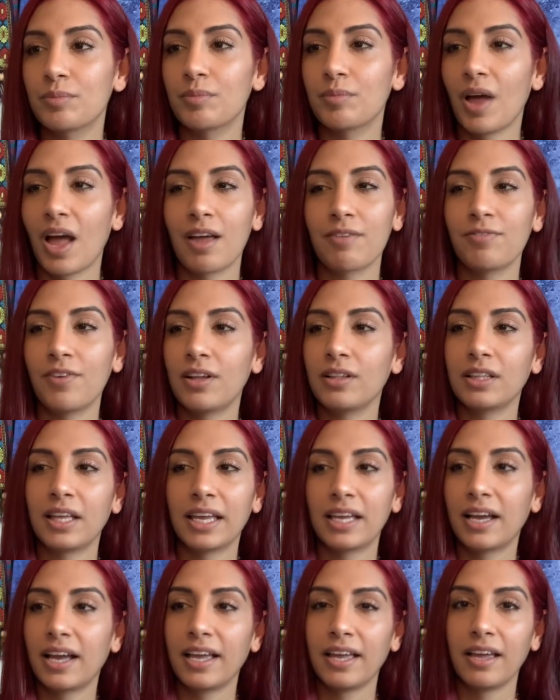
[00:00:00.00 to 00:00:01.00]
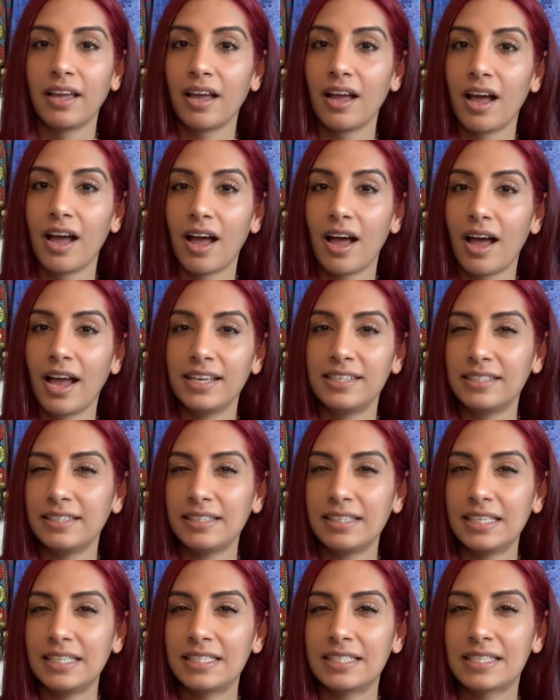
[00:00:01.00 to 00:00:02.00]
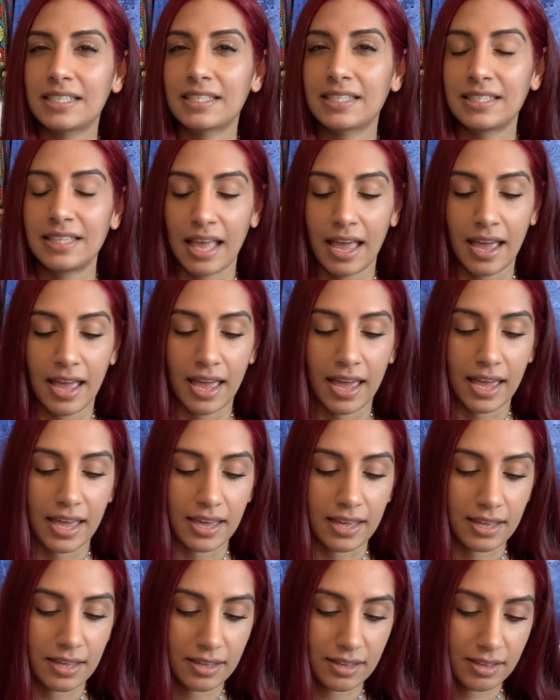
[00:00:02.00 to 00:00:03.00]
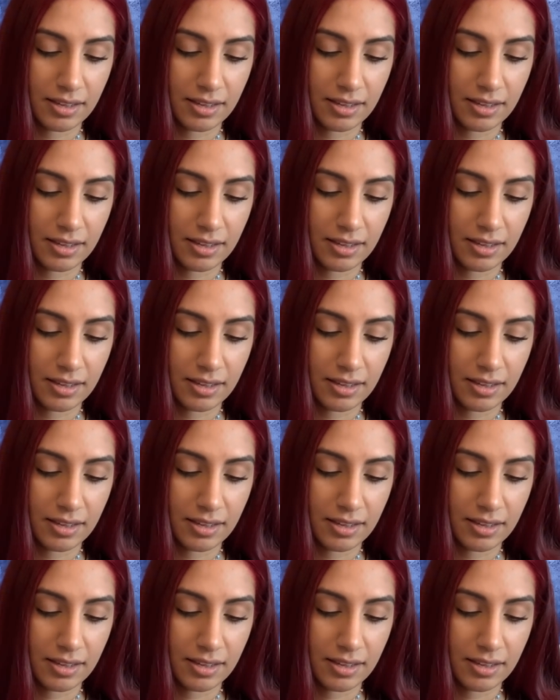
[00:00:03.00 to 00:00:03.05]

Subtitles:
I felt like I didn't need to say.